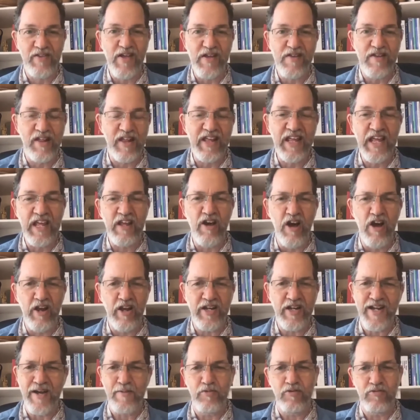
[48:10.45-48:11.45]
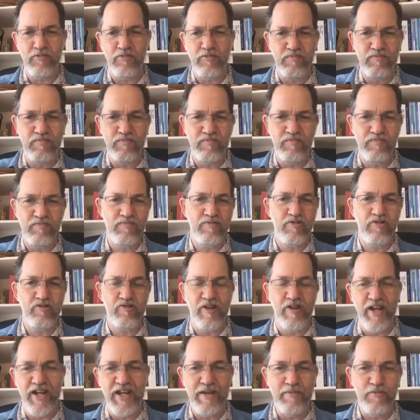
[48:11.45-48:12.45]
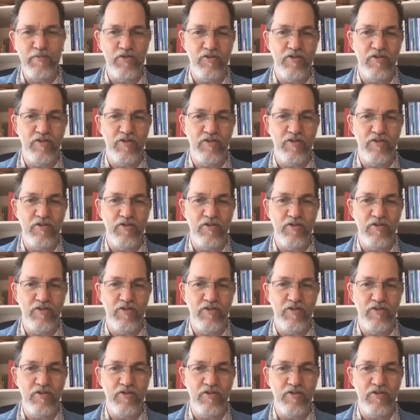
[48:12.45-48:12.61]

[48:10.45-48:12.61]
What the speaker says: And they're saying King Island double cream